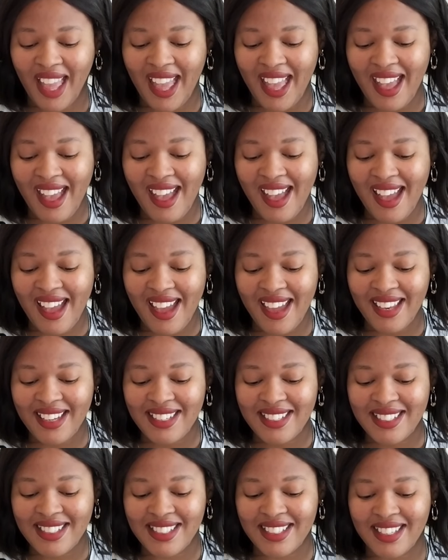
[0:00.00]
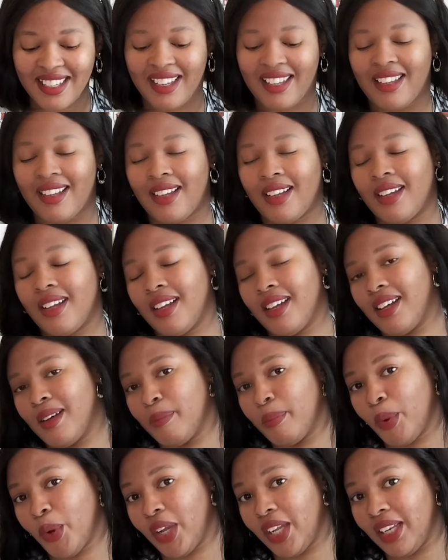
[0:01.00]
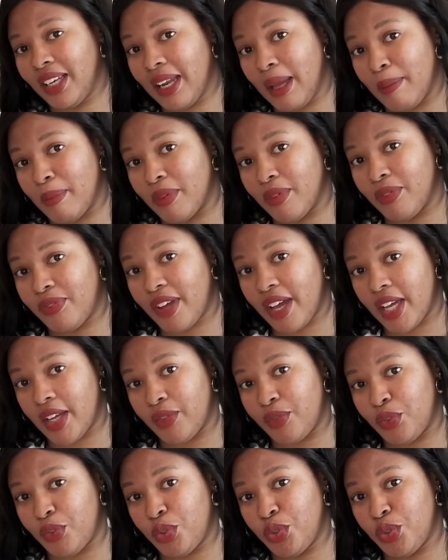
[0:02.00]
And point number five,